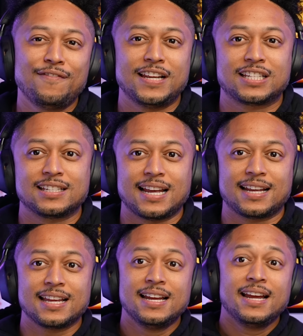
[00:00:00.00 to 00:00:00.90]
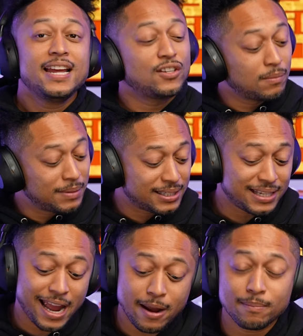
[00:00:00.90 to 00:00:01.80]
this because like he's from the
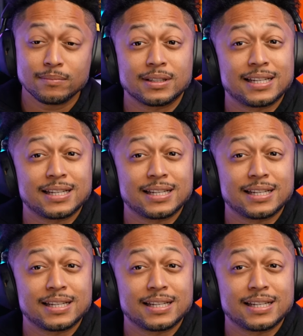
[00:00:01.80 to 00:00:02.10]
same the